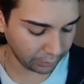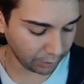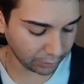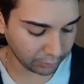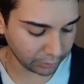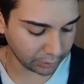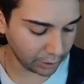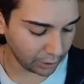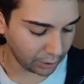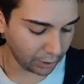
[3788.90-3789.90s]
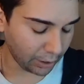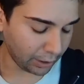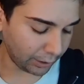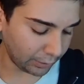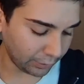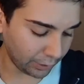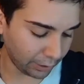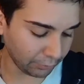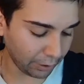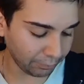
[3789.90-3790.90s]
I just
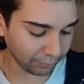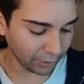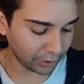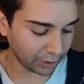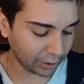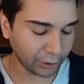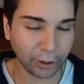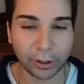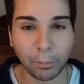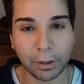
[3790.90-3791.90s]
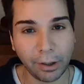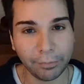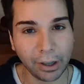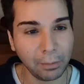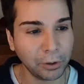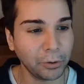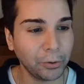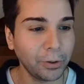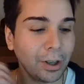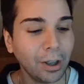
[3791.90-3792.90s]
anyway. There's just so much stuff that comes through.